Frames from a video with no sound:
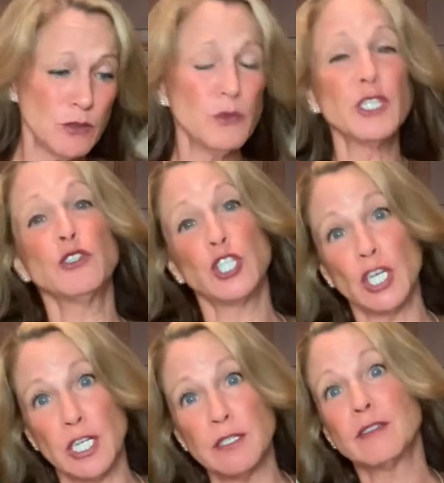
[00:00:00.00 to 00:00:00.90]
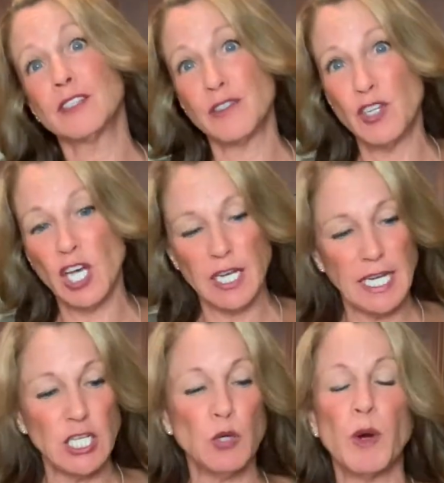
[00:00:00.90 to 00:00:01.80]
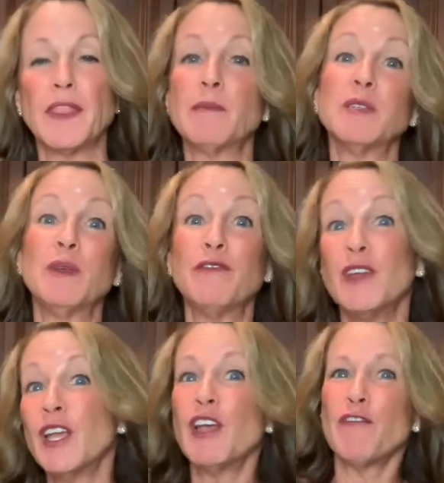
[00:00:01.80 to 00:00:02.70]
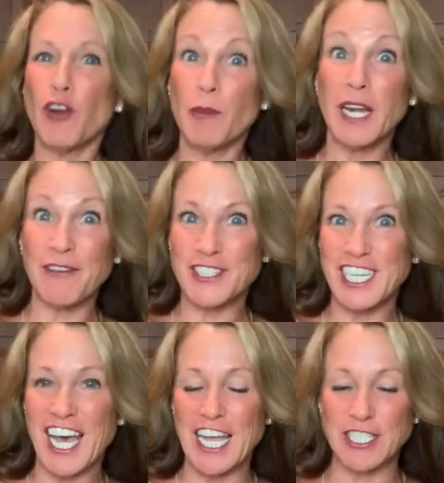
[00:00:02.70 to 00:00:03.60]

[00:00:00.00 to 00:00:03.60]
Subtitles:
Well, you should, because if you cut in, you want them to be firm enough to cut.